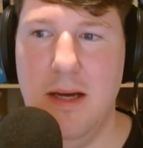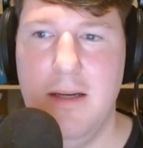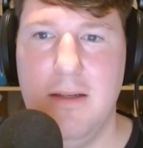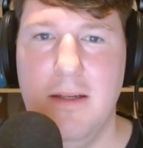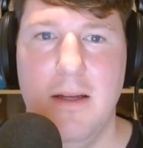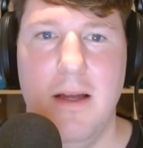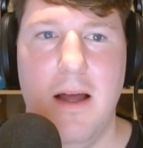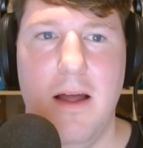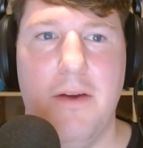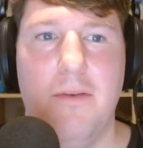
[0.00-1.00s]
Yeah,
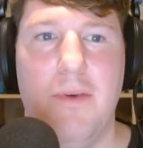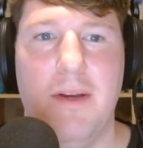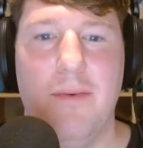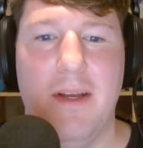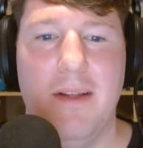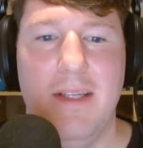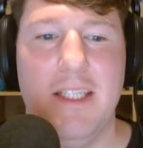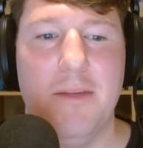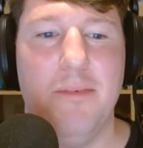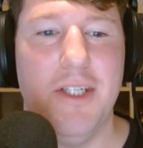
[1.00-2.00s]
I think we
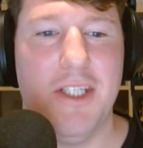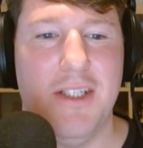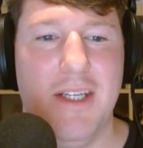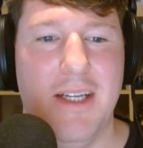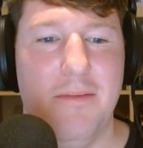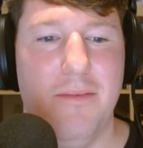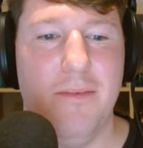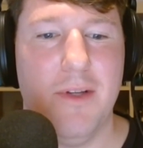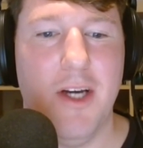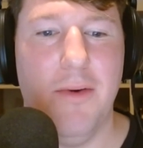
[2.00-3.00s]
need to push to
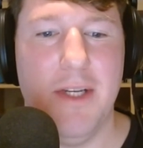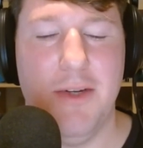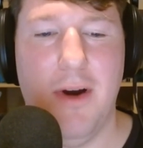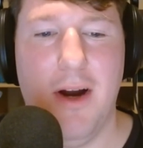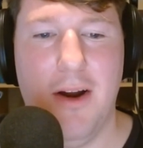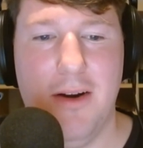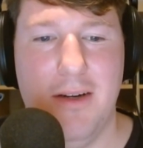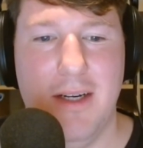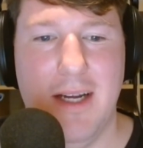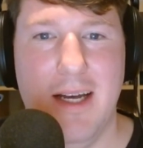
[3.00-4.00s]
go into
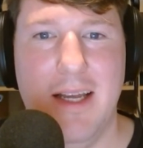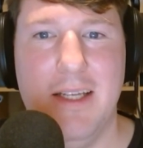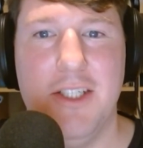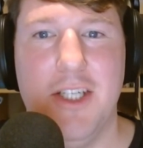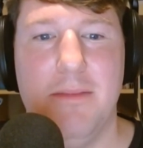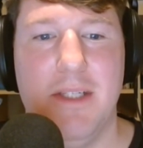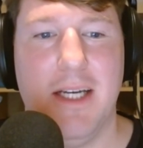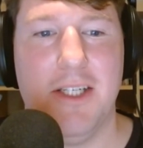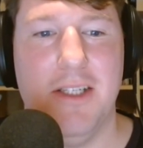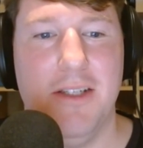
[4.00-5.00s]
our hidden gem
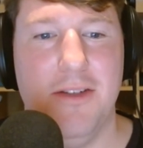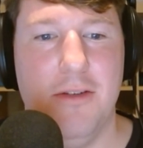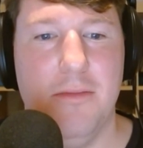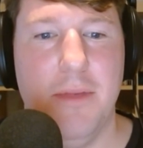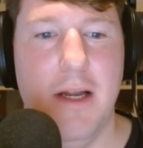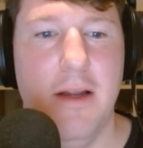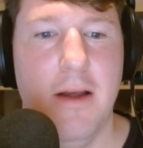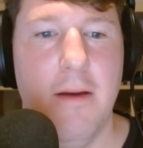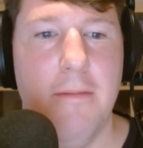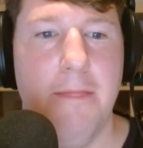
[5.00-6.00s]
section soon, but
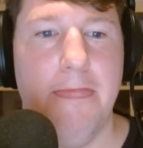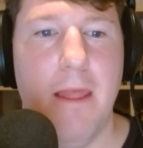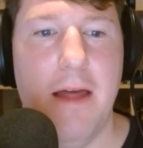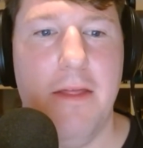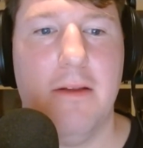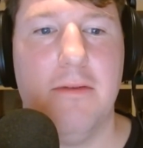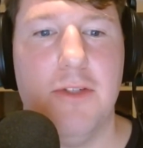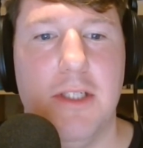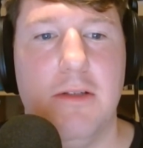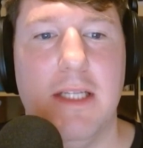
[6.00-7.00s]
I think
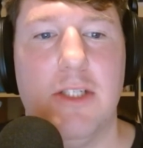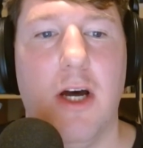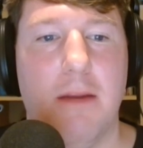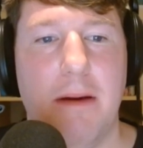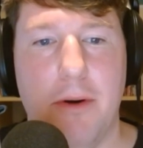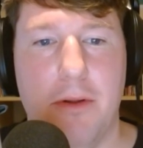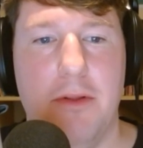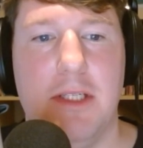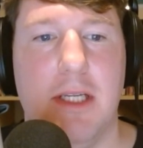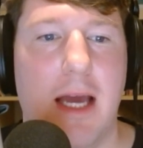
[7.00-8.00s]
just let's talk about both of
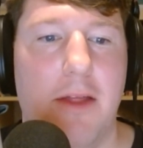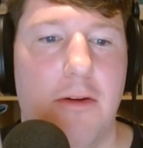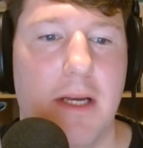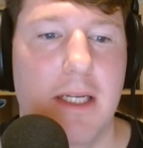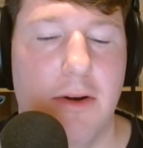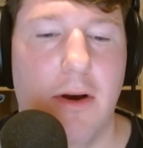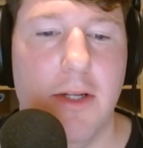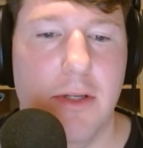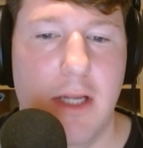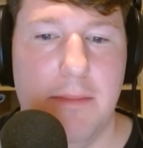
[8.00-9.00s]
these together because they're
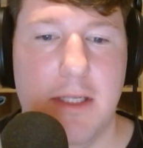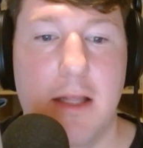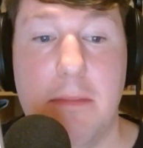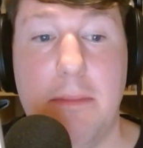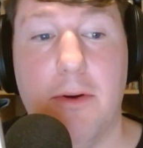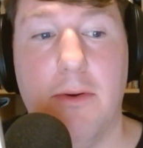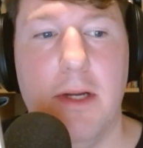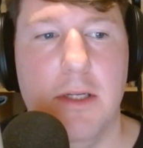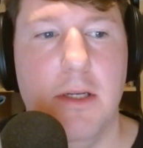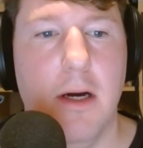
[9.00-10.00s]
also names I think people are
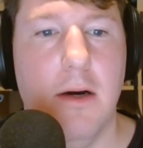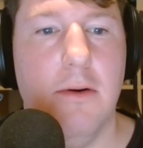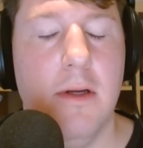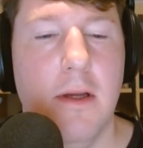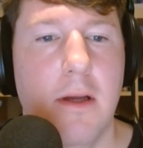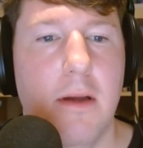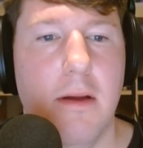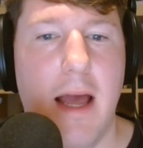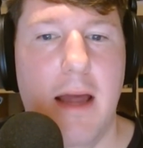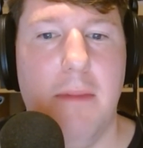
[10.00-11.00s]
going to know
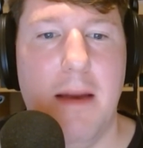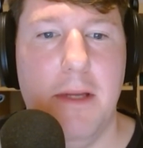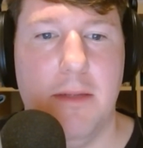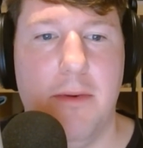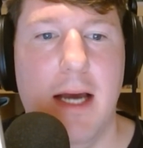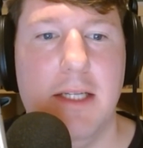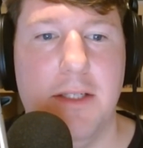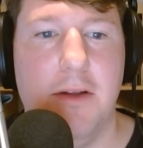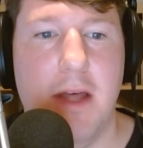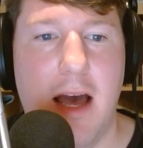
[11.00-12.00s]
and might be surprised
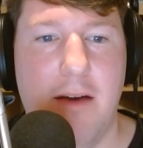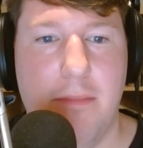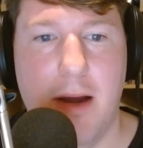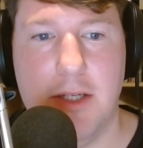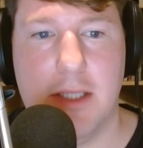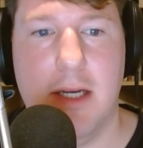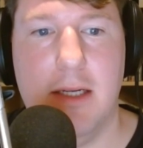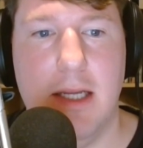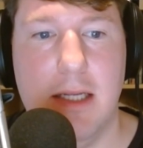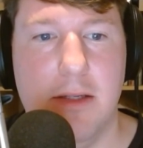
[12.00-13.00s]
to know that they have projects
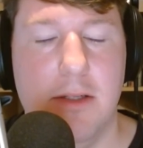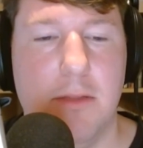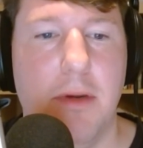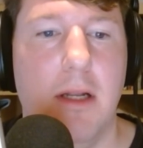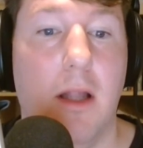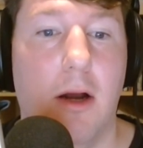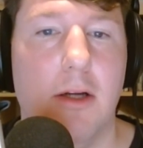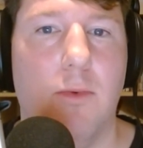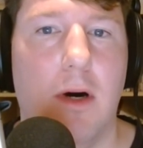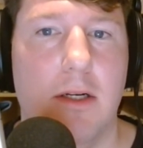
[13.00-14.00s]
on Tezos. But
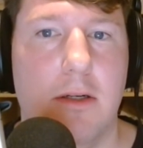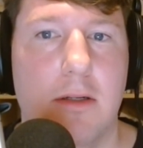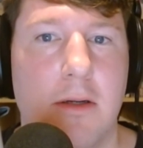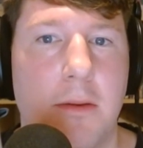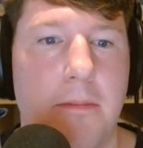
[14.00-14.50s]
Lars Wander,